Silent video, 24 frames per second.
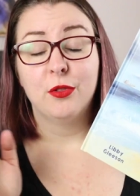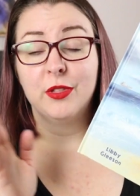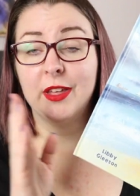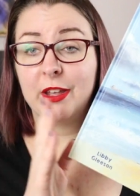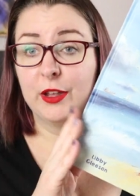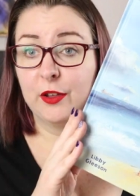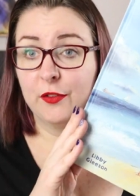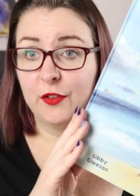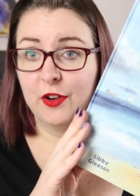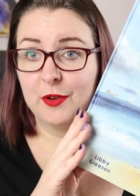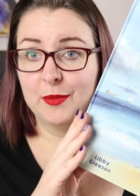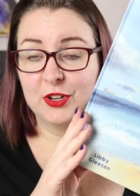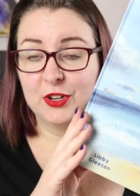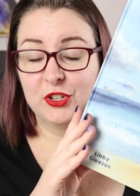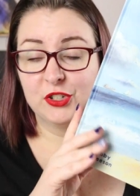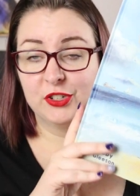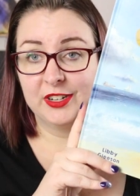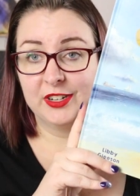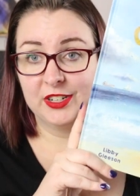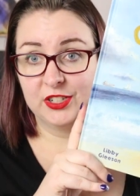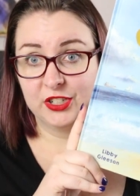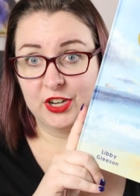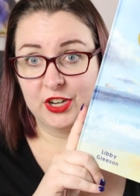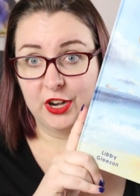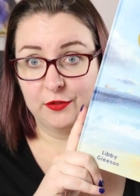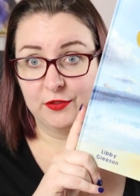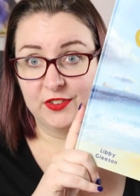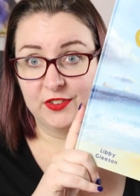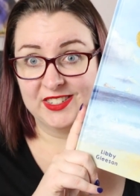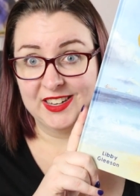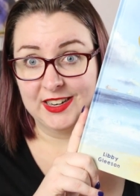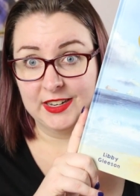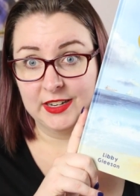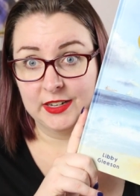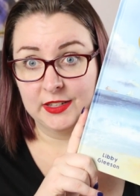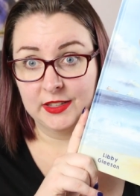thank you very much to Hachette for
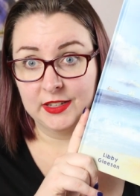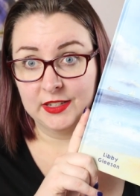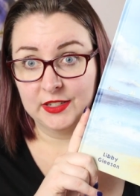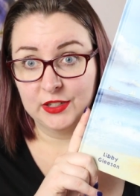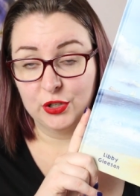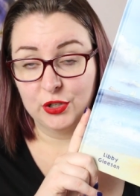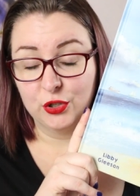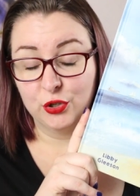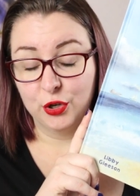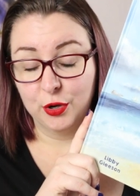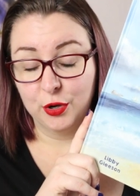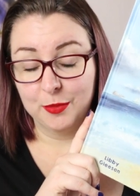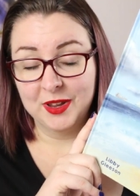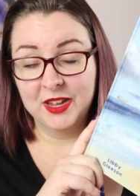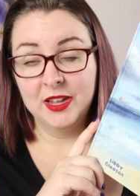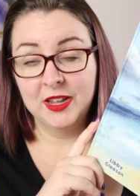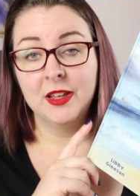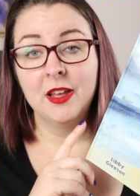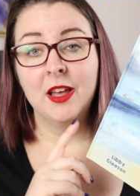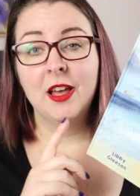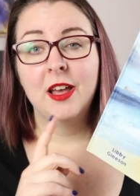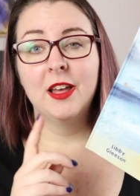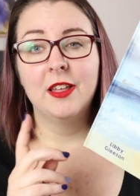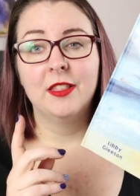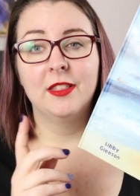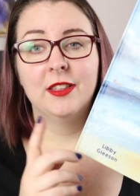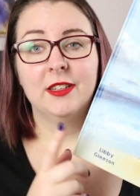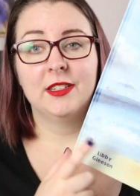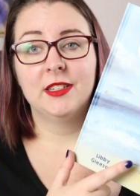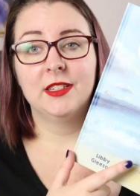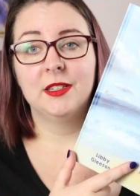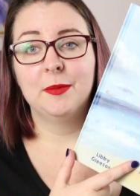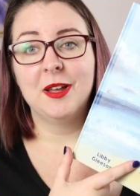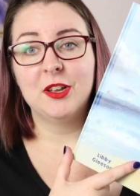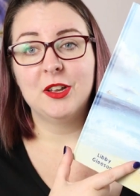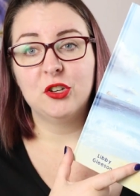sending this to me. This
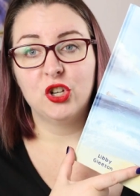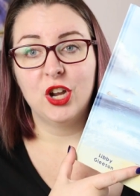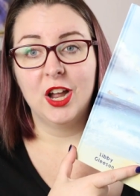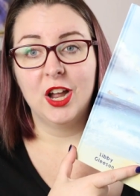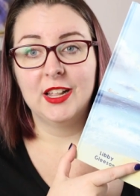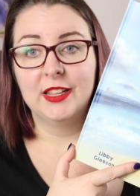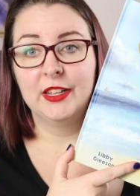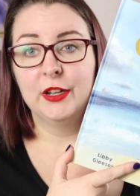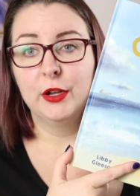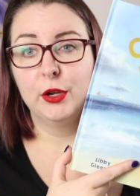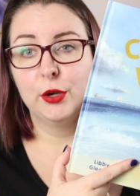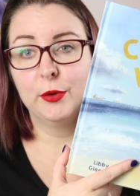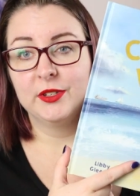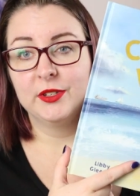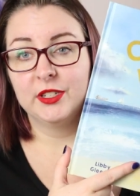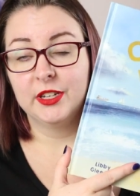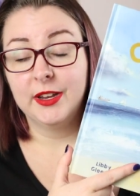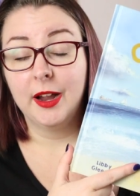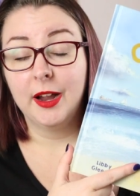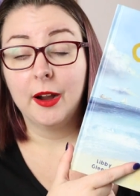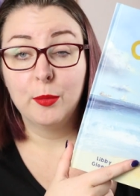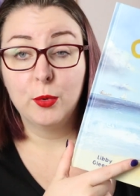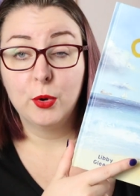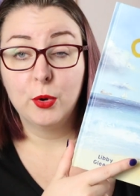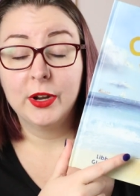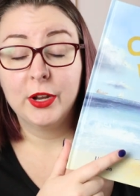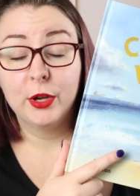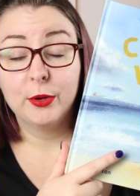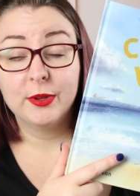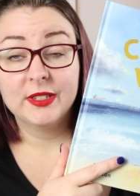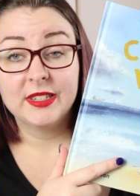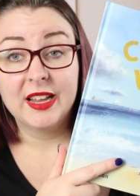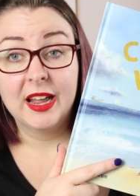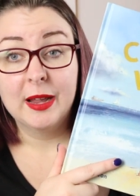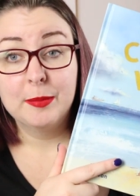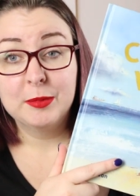is about Charlie, who is a young boy who
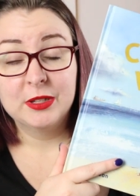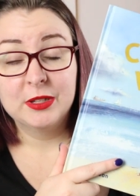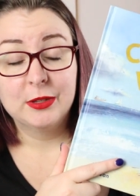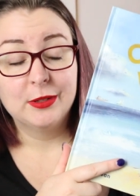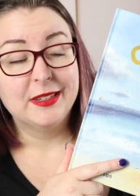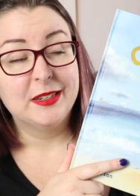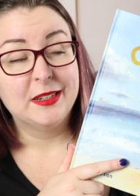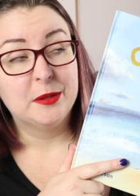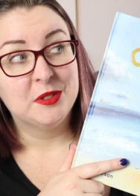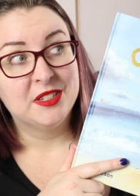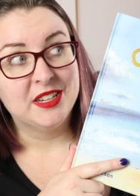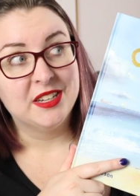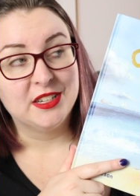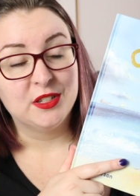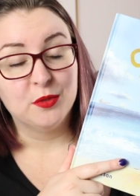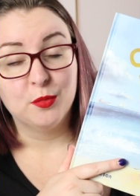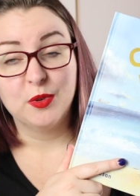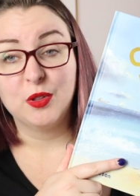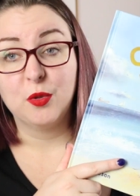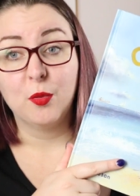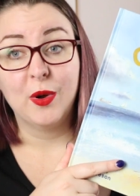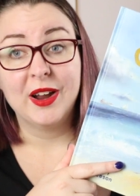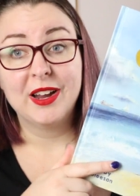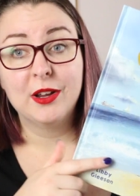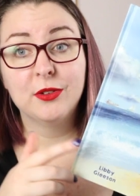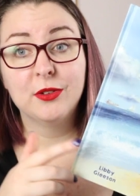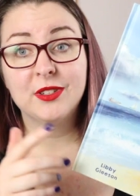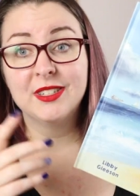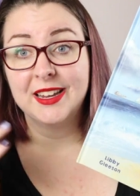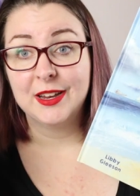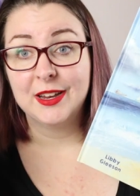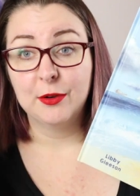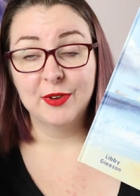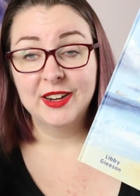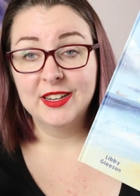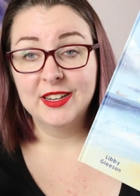is absolutely obsessed with whales.
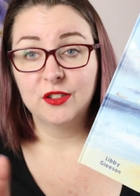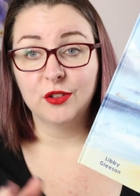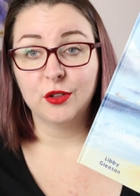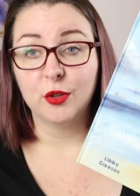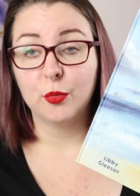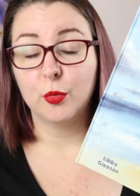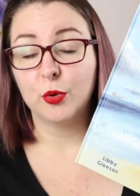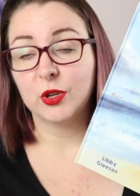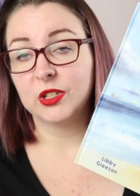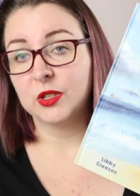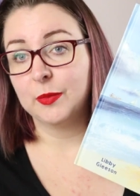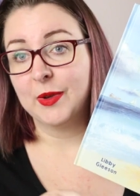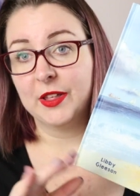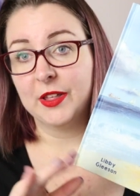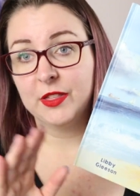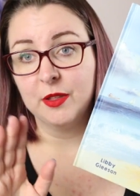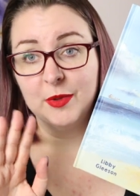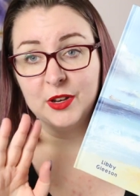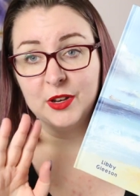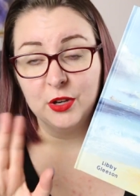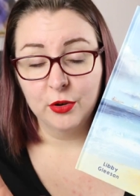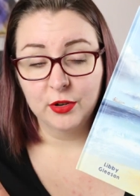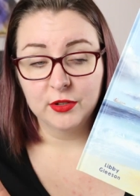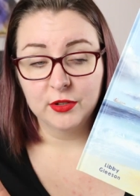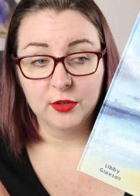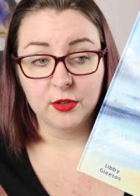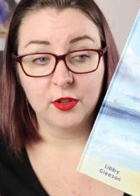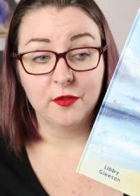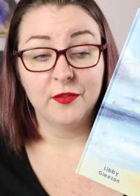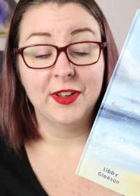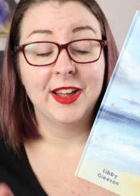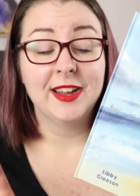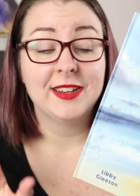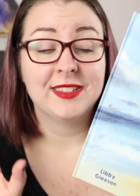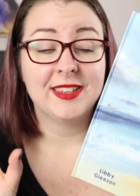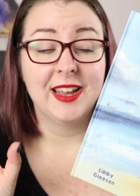He reads all the books about them, he knows all the
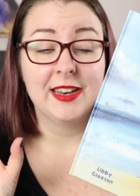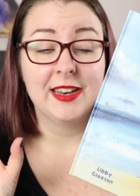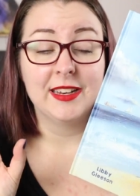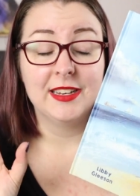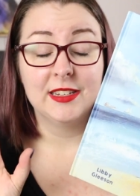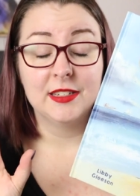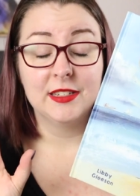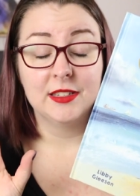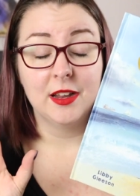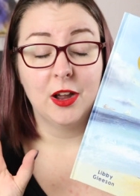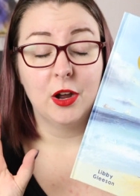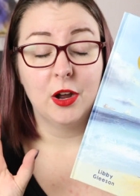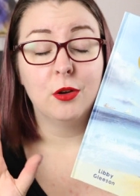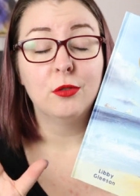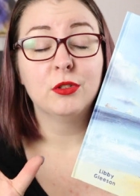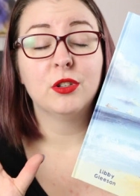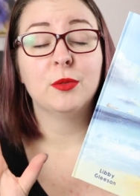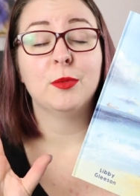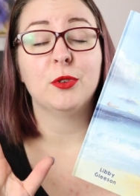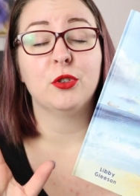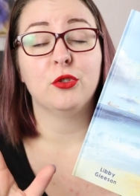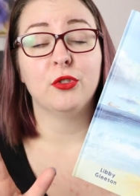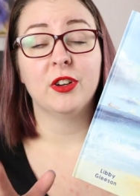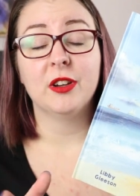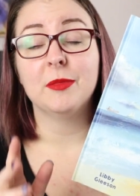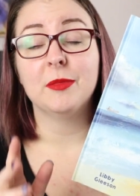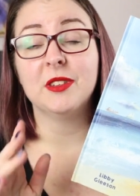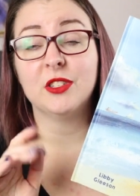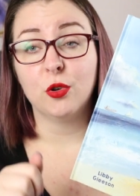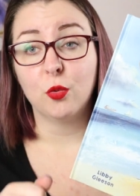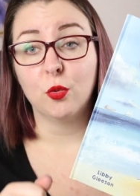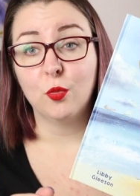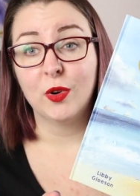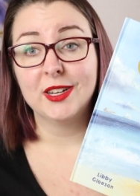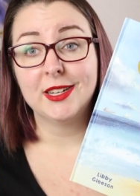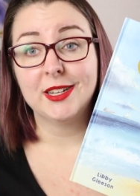facts, and his ultimate dream is
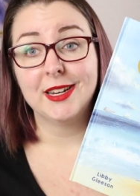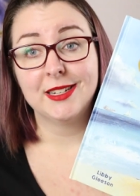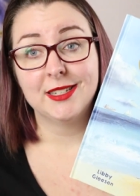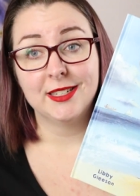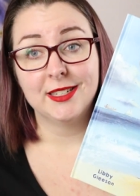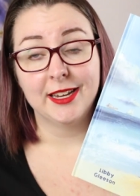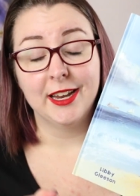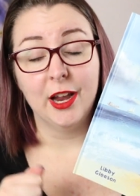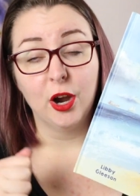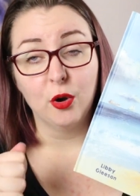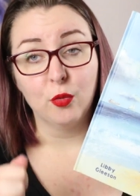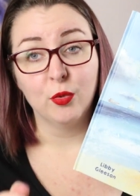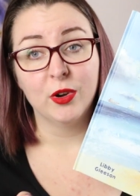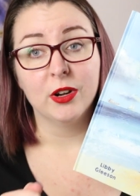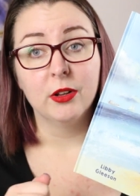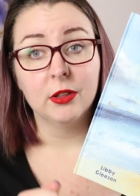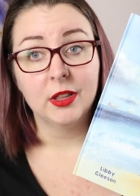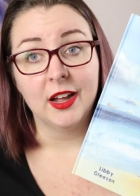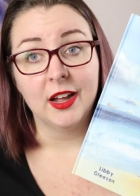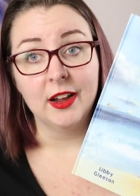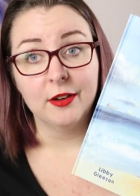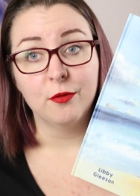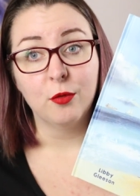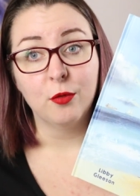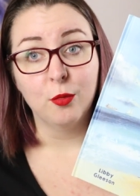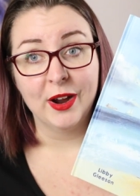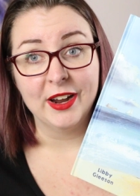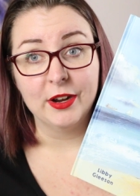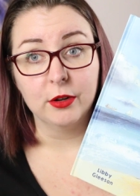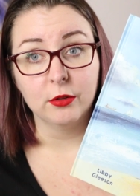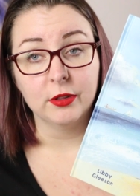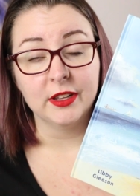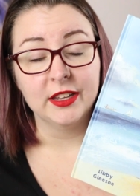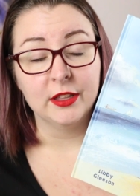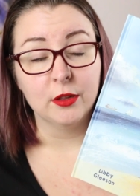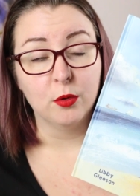to one day see a real live
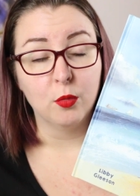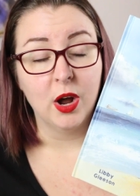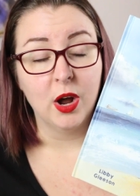whale in the